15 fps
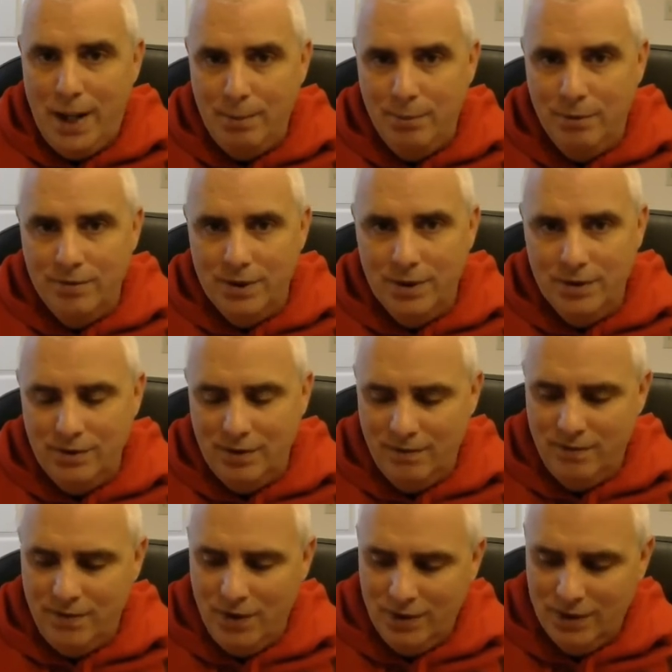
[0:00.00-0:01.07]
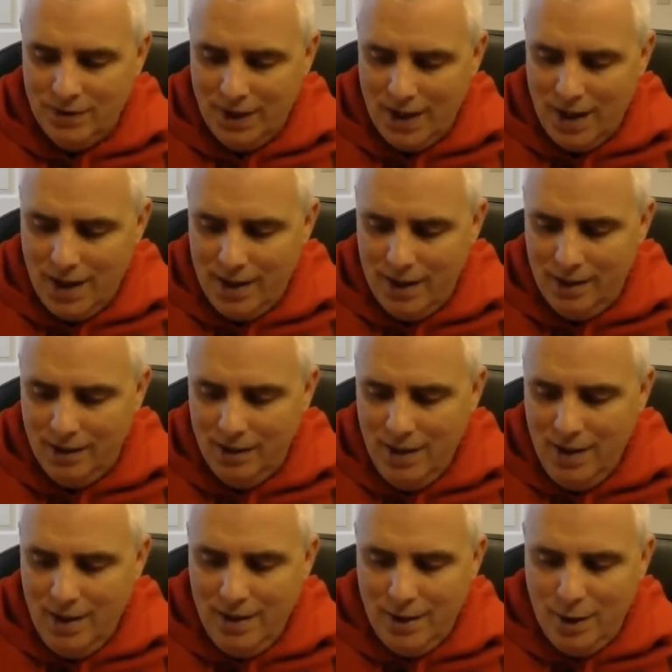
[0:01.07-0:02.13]
bible verse and focusing on it
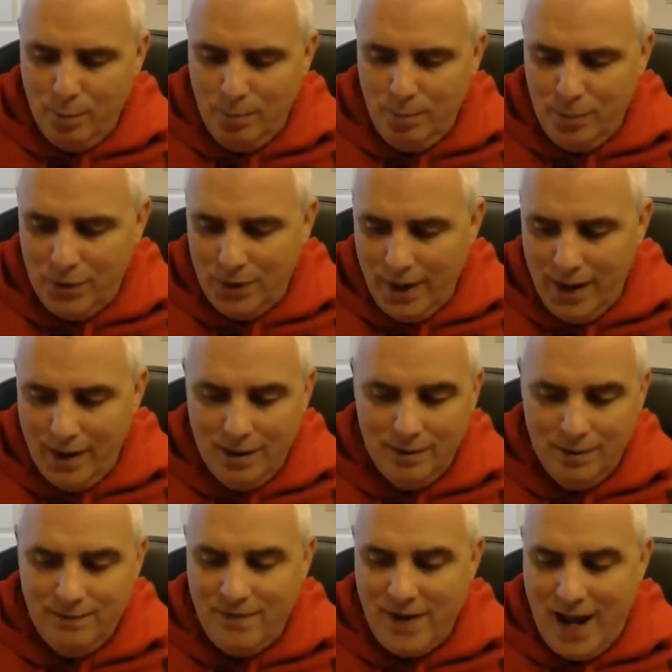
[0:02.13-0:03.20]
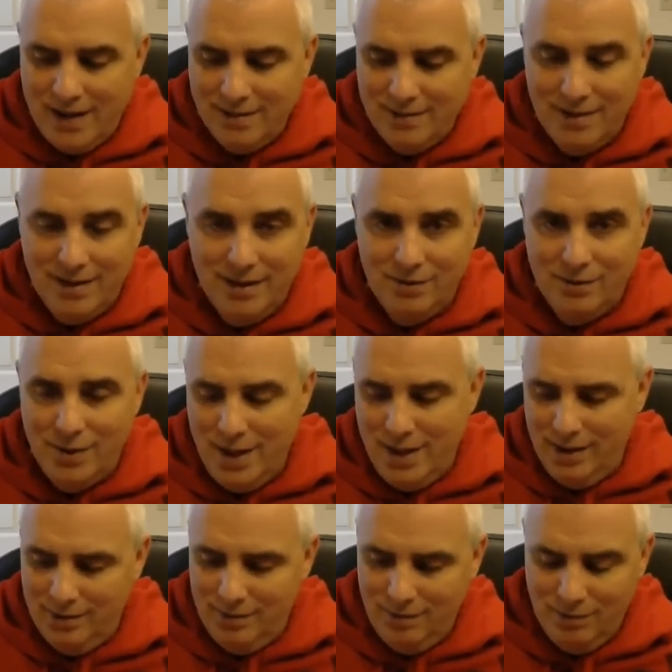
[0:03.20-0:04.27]
you know prayer fasting
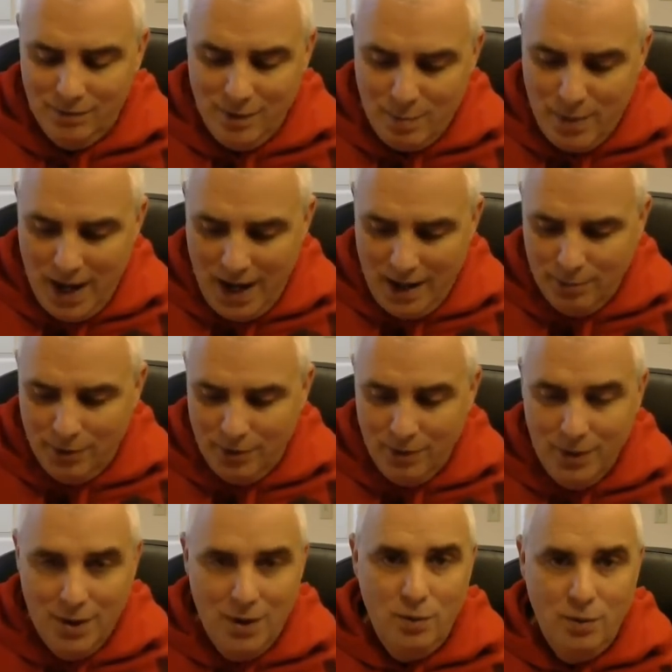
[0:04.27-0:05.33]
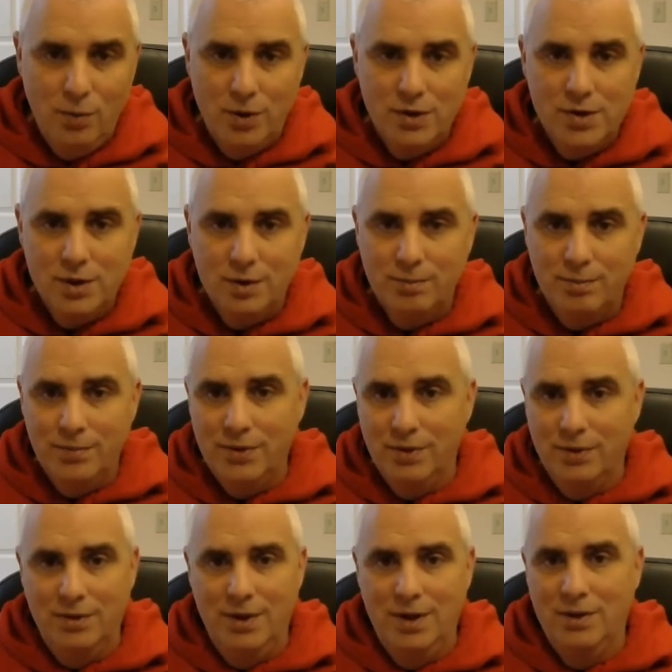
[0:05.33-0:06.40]
reading the bible worship
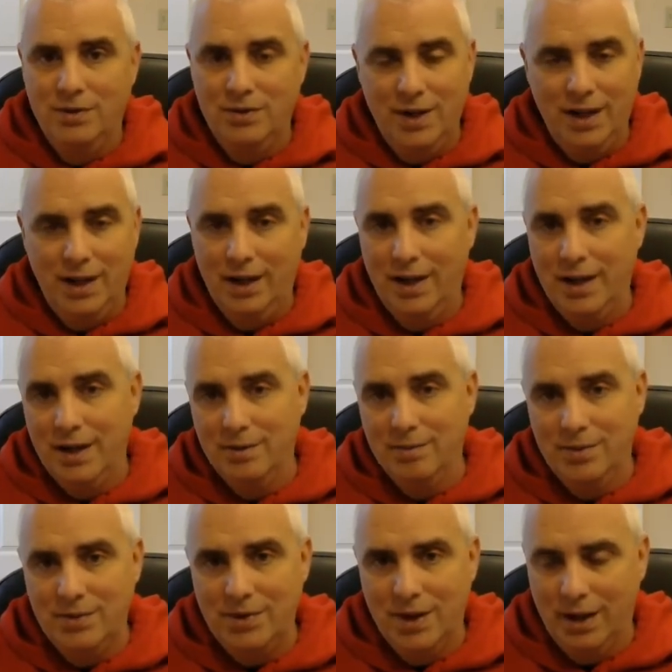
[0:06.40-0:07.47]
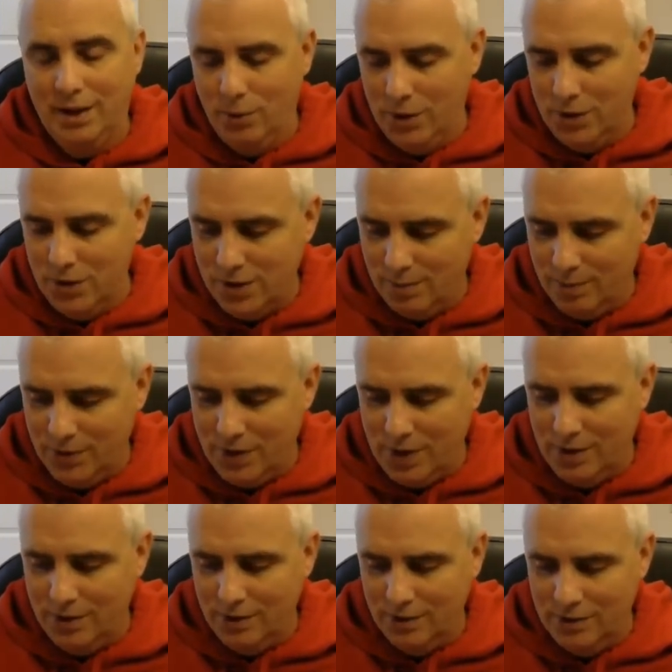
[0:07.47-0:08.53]
so you know singing hymns singing worship
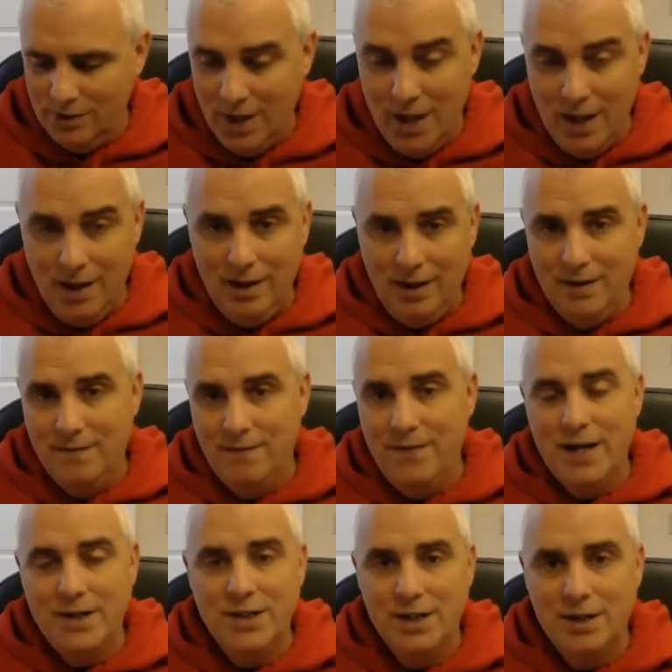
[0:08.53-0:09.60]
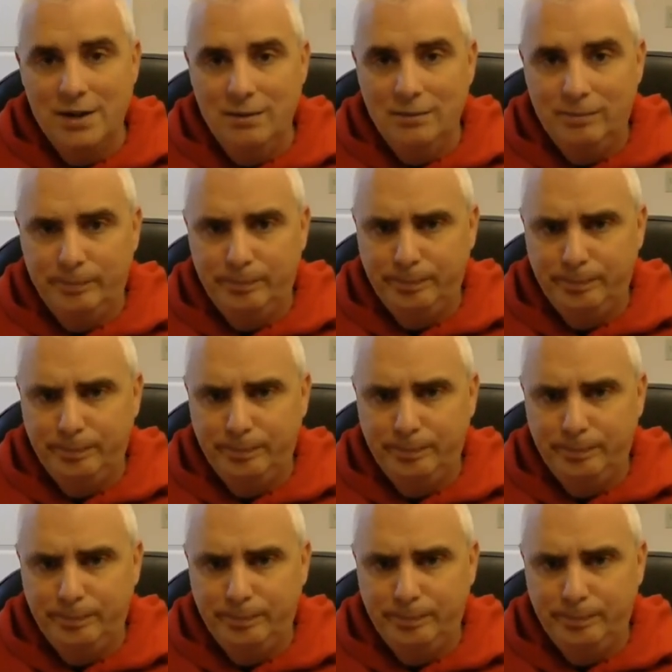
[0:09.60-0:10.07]
songs confession